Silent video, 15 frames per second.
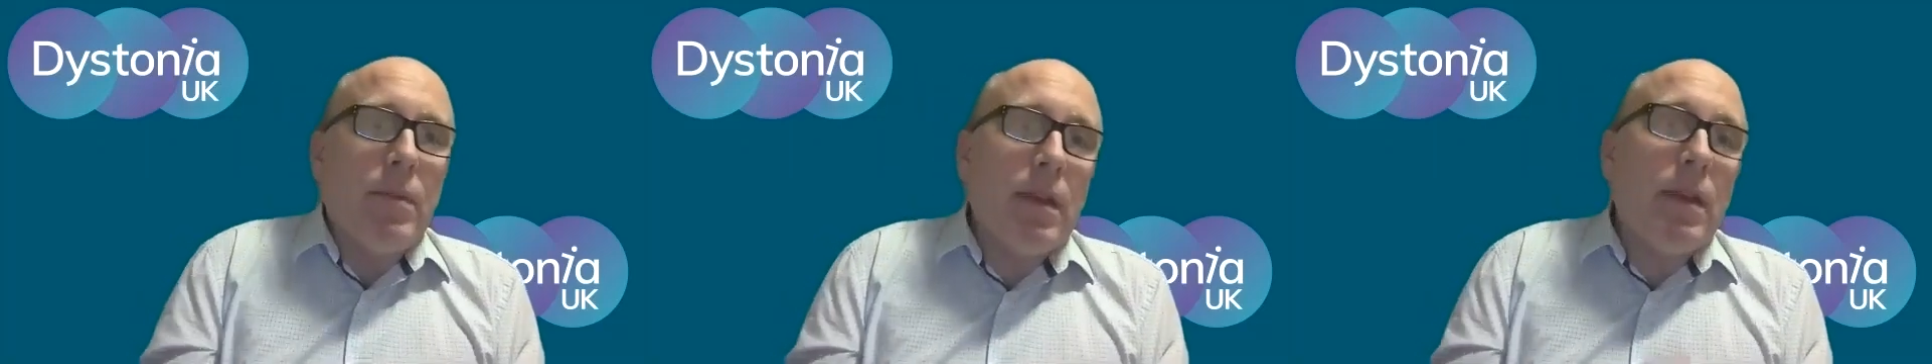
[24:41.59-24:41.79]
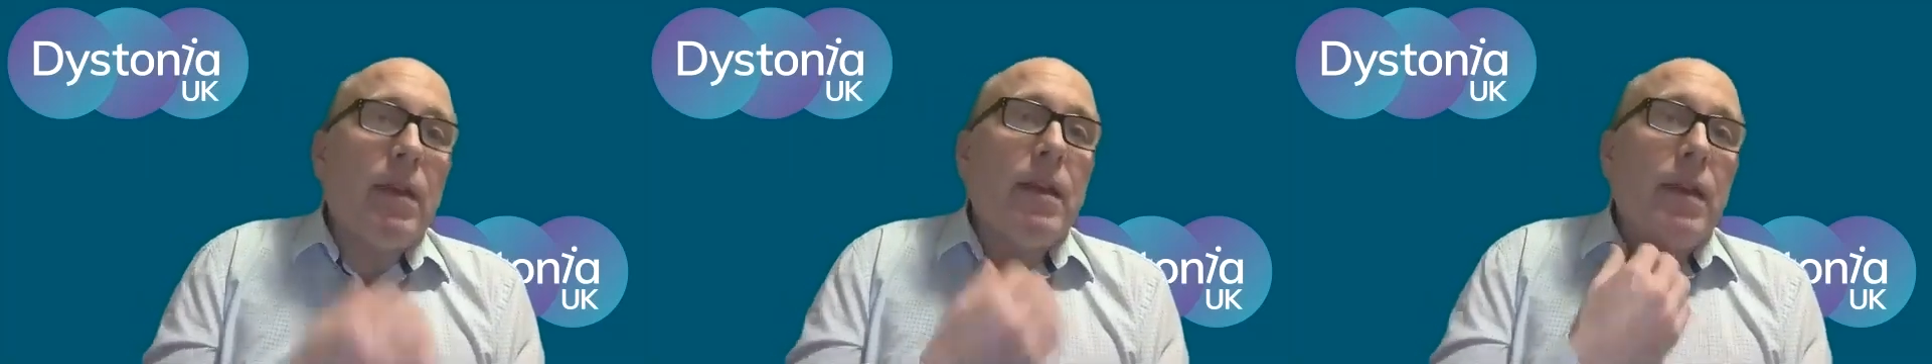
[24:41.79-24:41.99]

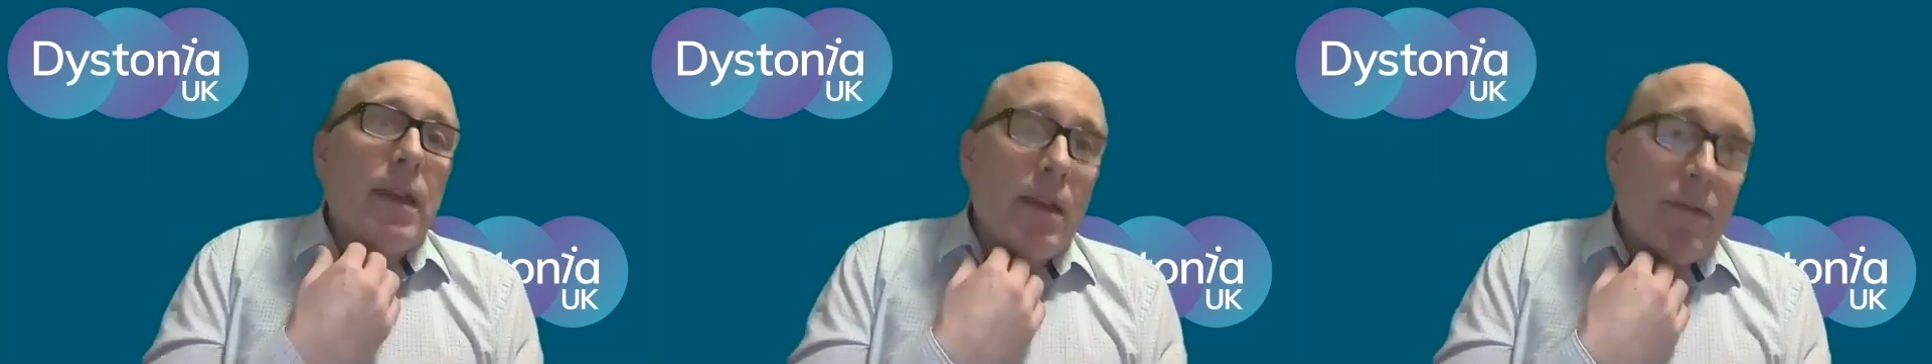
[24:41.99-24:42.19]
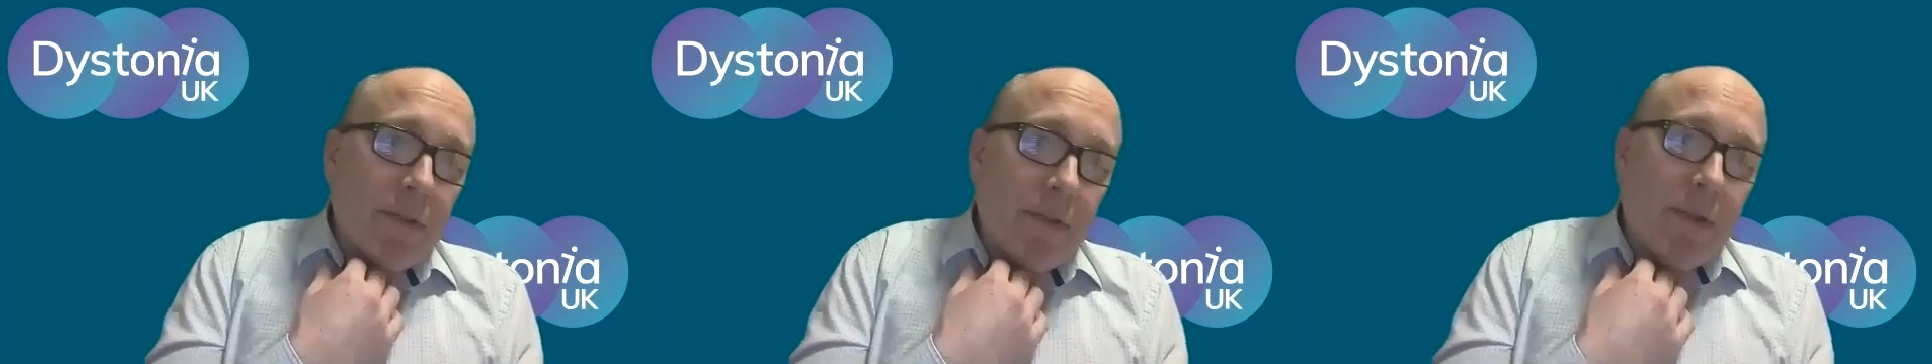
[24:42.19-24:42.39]

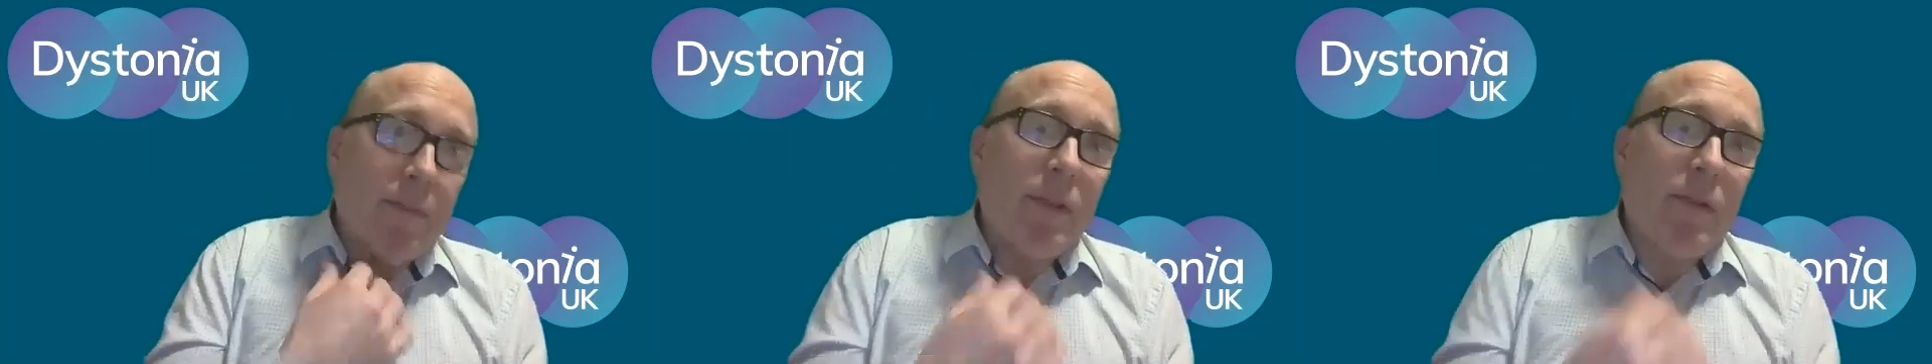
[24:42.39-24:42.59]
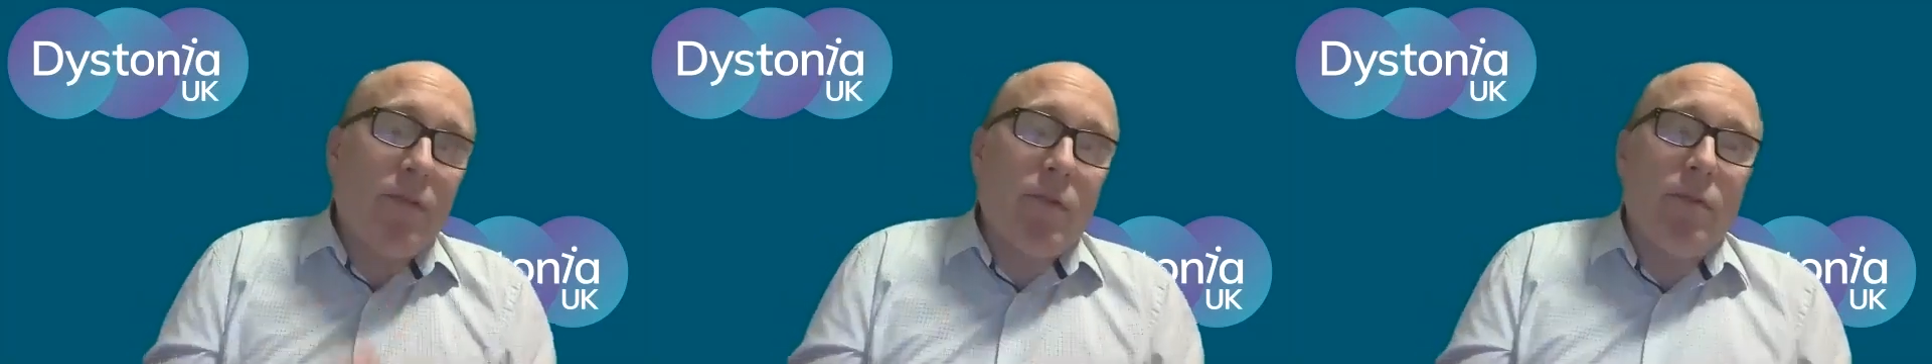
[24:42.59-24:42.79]
even some
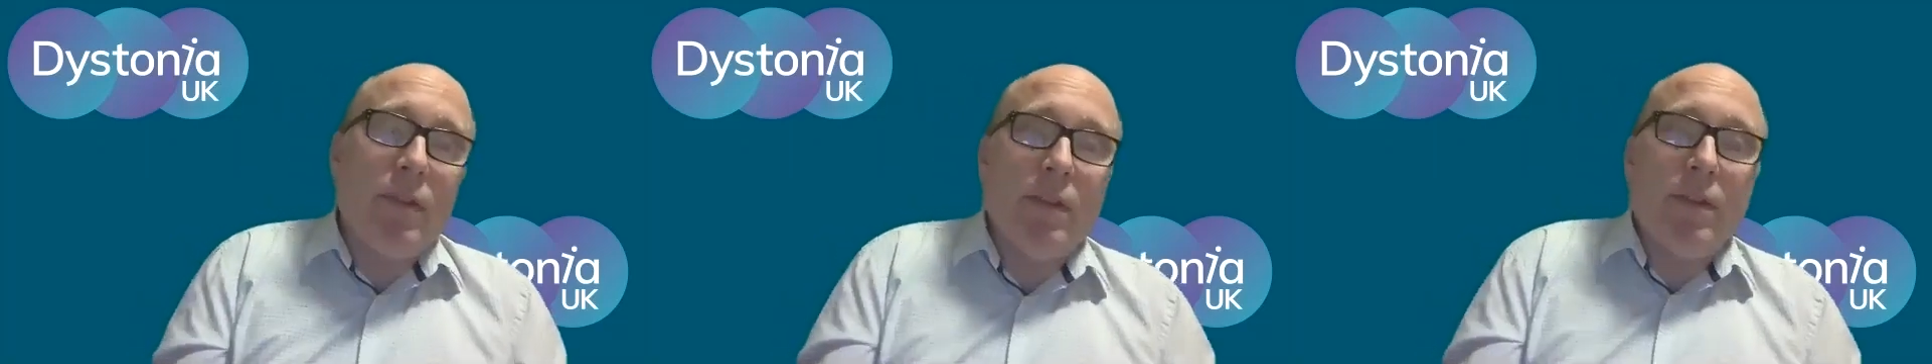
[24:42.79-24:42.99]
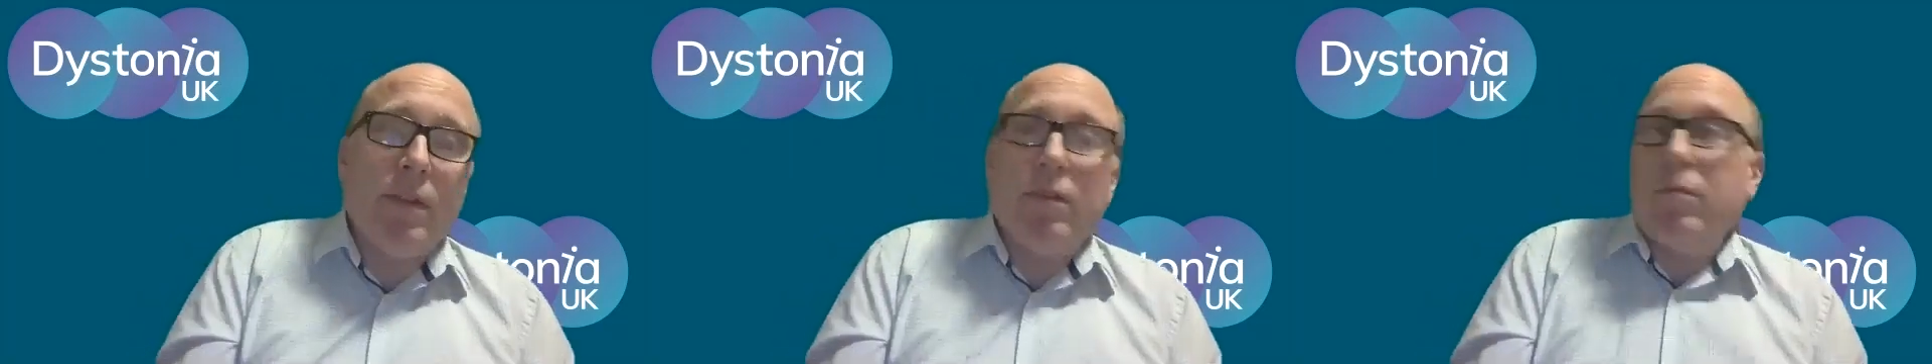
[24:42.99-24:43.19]

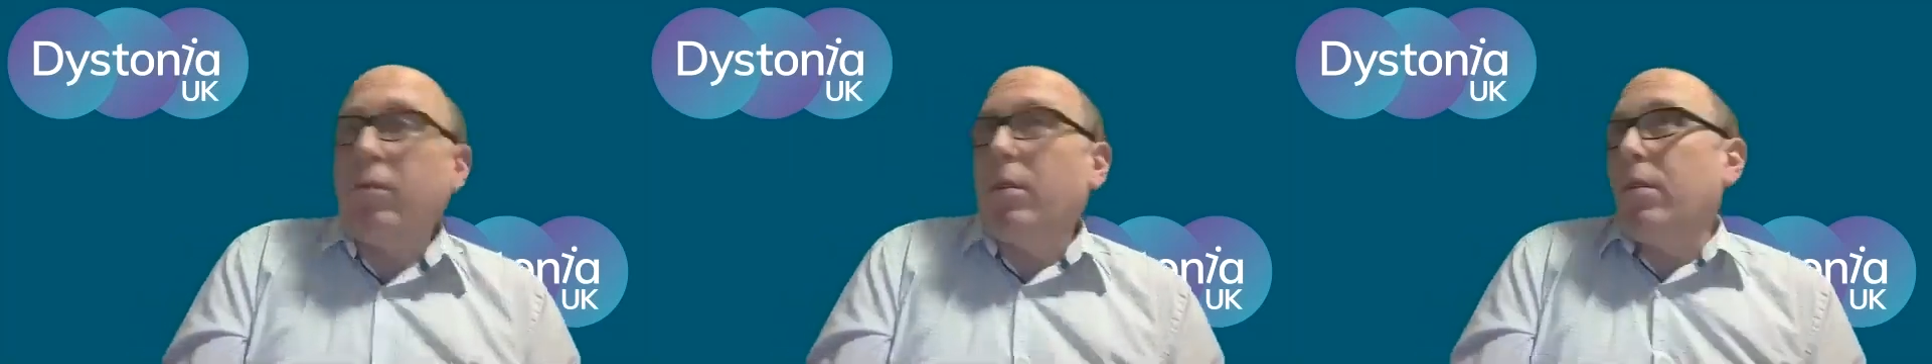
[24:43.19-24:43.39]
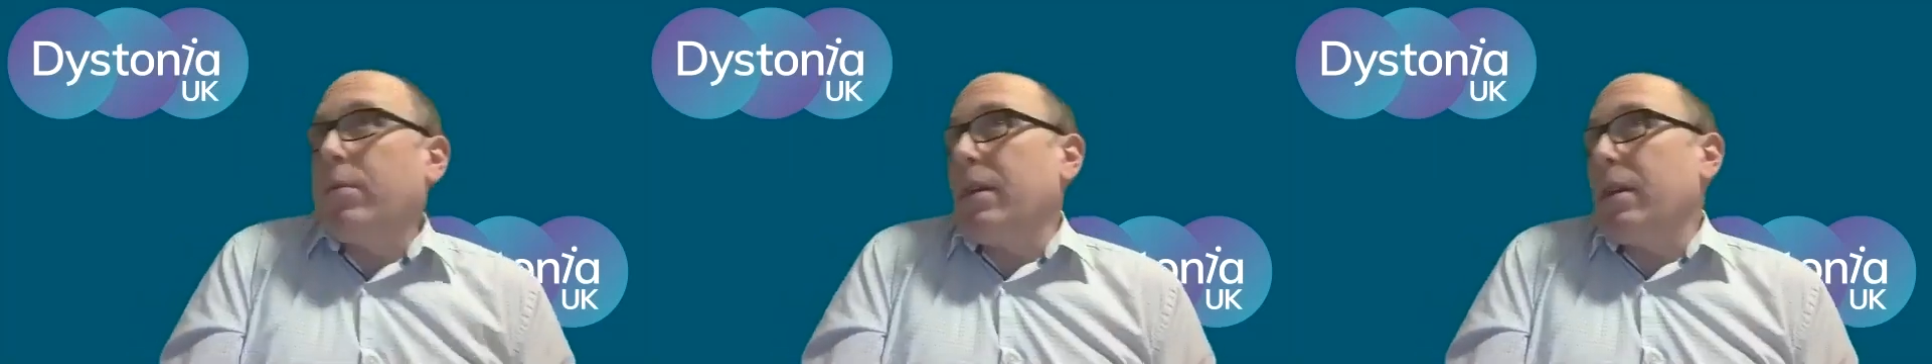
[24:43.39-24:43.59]
difficulties in
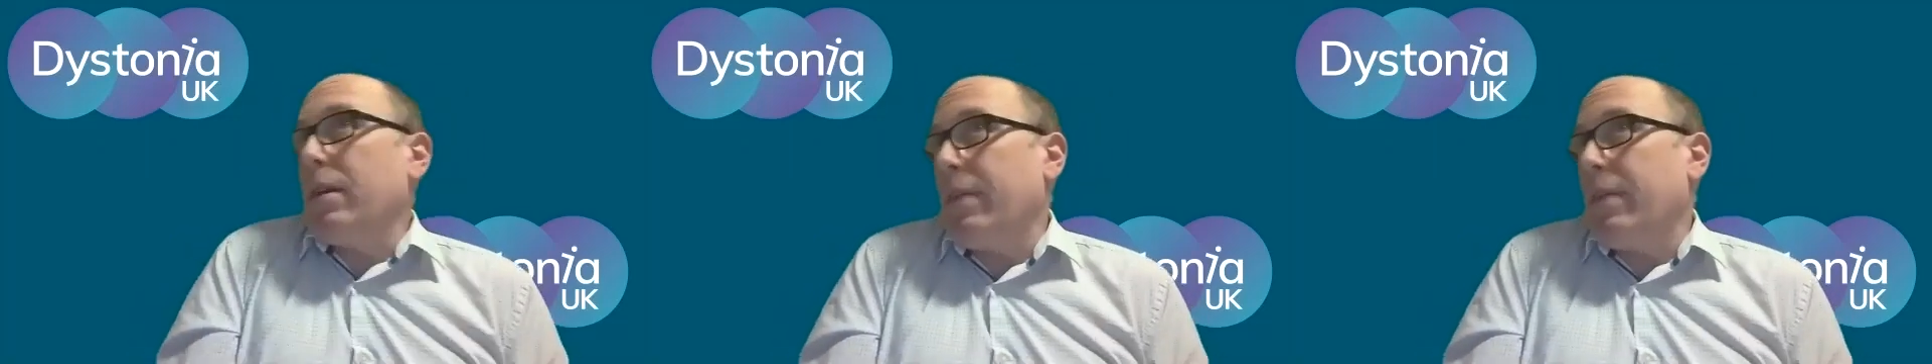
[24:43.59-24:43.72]
swallowing.